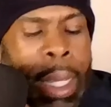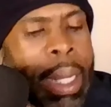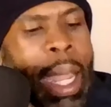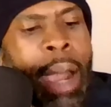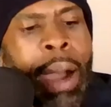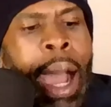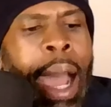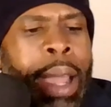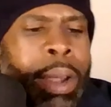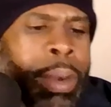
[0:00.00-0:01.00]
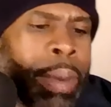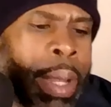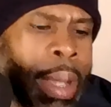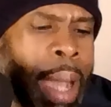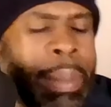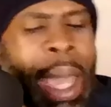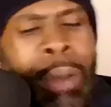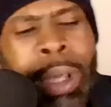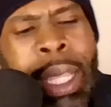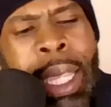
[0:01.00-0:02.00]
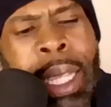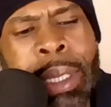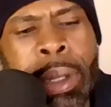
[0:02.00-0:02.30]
Now, I agree. I'm not really into